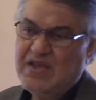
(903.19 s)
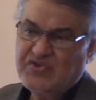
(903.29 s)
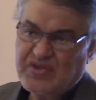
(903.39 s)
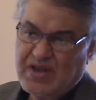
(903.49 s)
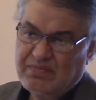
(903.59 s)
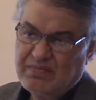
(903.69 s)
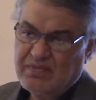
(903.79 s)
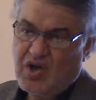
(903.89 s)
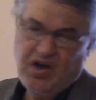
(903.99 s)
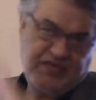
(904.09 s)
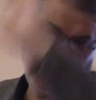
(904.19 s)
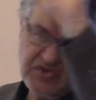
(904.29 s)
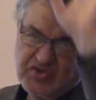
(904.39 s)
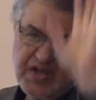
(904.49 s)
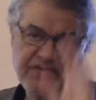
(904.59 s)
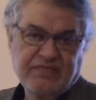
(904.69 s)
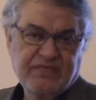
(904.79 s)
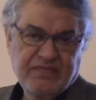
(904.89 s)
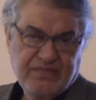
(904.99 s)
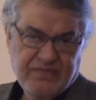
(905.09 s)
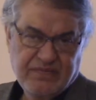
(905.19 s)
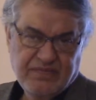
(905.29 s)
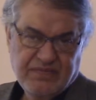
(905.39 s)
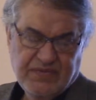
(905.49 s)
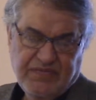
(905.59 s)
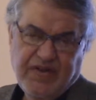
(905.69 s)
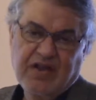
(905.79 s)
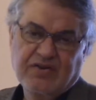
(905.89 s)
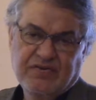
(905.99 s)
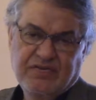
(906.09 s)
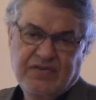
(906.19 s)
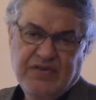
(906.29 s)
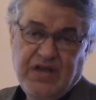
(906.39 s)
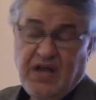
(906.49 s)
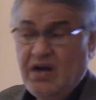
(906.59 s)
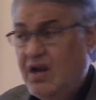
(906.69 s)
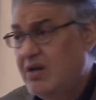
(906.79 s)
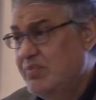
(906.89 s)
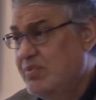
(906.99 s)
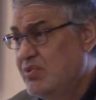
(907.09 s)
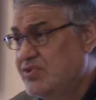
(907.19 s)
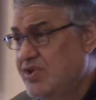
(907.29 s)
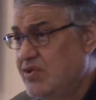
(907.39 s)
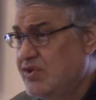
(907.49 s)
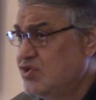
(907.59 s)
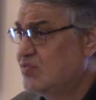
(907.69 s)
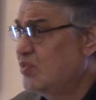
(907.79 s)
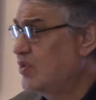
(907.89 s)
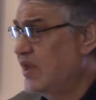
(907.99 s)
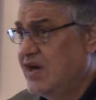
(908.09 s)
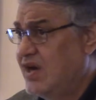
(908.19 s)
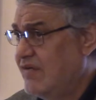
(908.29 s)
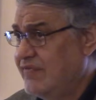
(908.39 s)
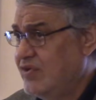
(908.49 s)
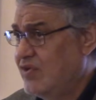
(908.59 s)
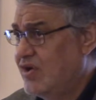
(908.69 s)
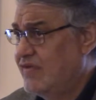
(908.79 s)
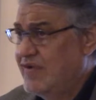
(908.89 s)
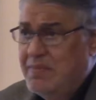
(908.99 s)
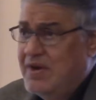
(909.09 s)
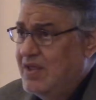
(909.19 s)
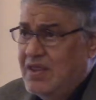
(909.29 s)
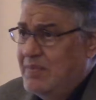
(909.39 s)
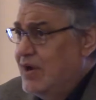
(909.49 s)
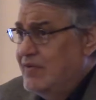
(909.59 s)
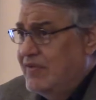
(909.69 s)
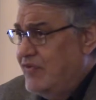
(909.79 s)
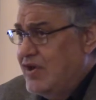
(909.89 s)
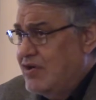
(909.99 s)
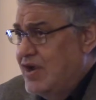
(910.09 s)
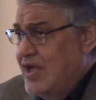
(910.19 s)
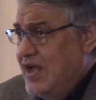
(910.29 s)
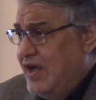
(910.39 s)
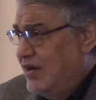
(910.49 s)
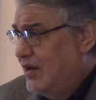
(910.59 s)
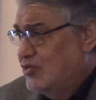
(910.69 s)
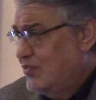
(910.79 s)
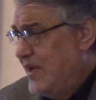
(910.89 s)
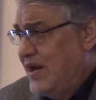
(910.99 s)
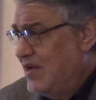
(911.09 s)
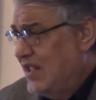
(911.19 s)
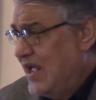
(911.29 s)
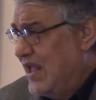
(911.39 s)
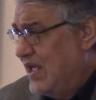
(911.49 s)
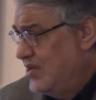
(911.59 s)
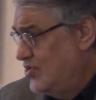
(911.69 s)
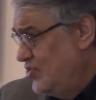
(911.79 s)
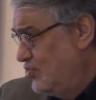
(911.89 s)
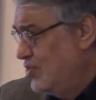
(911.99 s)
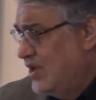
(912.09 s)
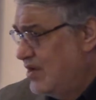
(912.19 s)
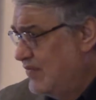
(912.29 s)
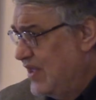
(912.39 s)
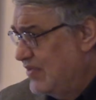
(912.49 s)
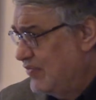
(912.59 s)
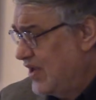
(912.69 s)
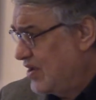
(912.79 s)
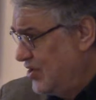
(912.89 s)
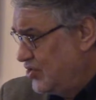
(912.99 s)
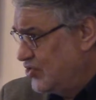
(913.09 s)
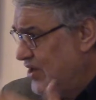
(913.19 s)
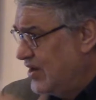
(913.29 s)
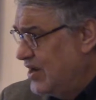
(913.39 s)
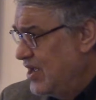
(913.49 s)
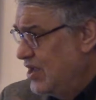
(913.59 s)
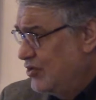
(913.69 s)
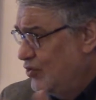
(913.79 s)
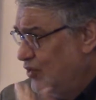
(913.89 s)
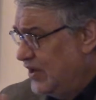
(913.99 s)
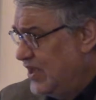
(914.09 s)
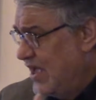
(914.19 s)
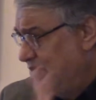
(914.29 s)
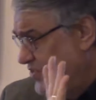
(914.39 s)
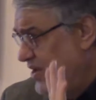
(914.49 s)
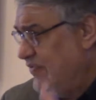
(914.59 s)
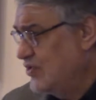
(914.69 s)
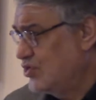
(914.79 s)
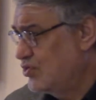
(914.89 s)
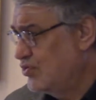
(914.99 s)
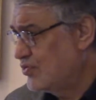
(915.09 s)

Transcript: All of it is gone. Fire. And a lot of people will say, oh, this is more than enough. You know, if I'm in the middle of the fire, and Allah subhanahu wa ta'ala just took care of that fire, it is gone totally, I'm safe and secure. No.